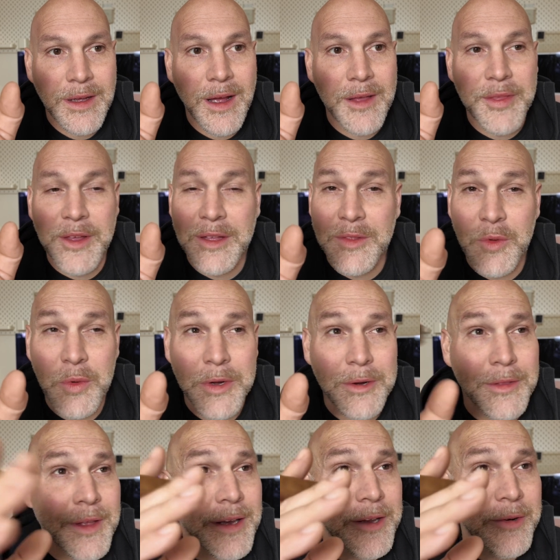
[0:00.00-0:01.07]
I think in the winter
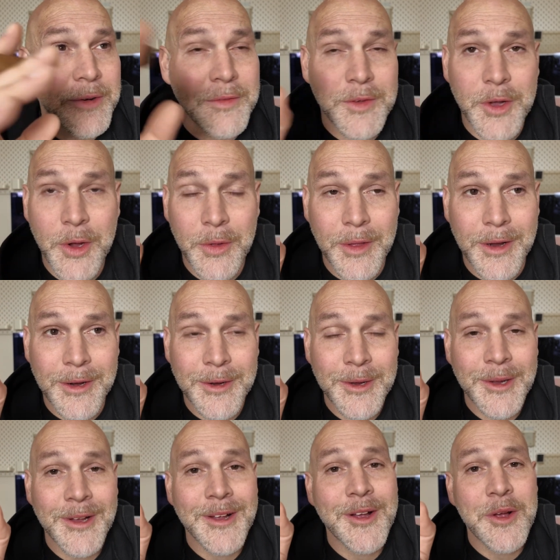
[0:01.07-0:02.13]
they don't even go there,
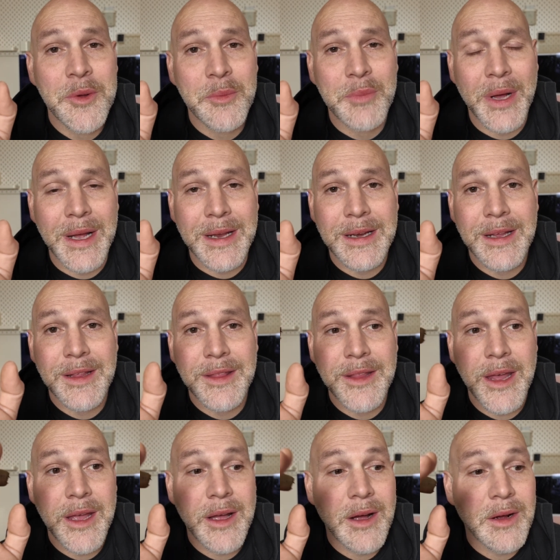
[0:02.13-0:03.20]
but
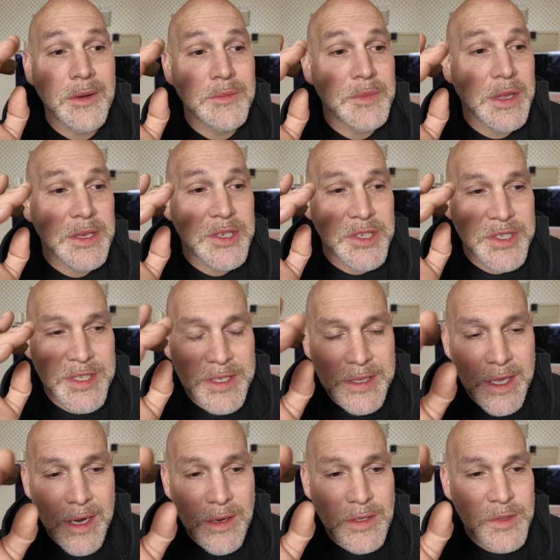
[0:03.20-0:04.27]
they just sit
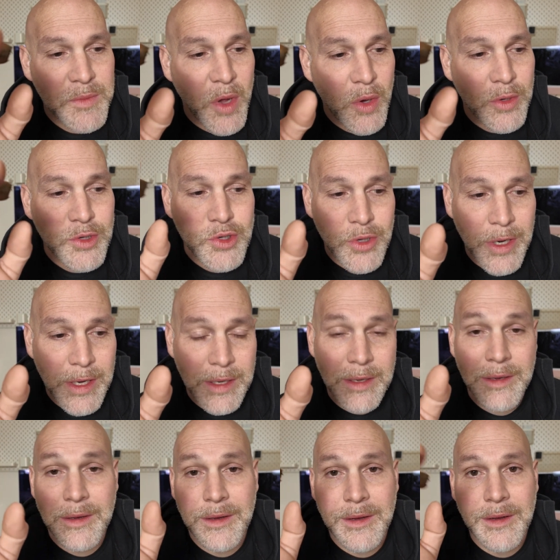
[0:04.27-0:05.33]
there, smoke and drink
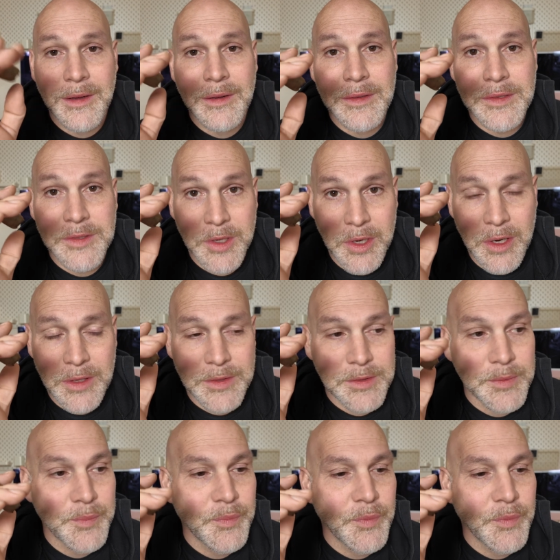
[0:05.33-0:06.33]
cigars.